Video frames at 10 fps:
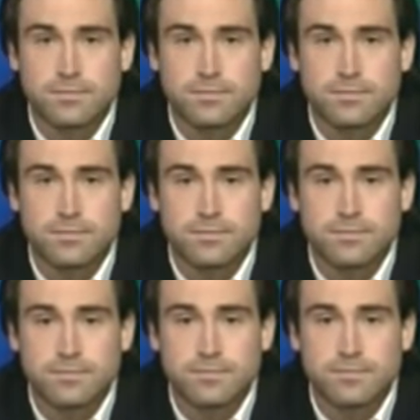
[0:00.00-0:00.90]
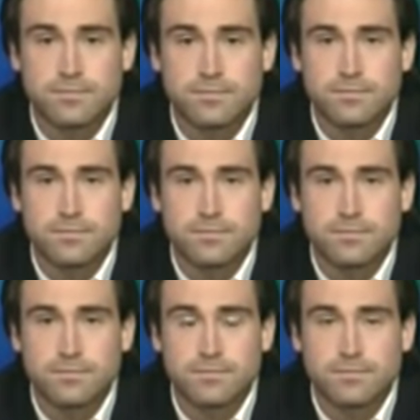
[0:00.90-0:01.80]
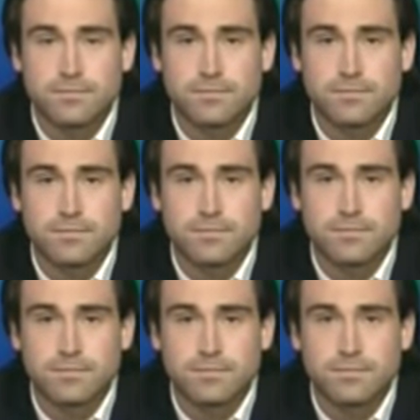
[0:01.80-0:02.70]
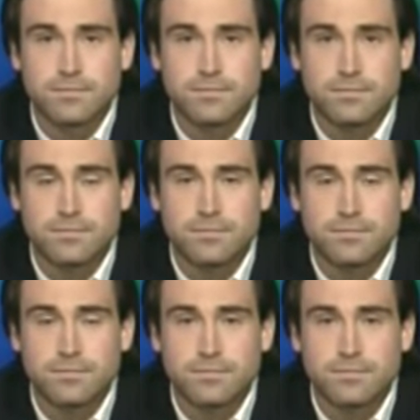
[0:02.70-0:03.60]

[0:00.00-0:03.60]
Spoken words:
(silent)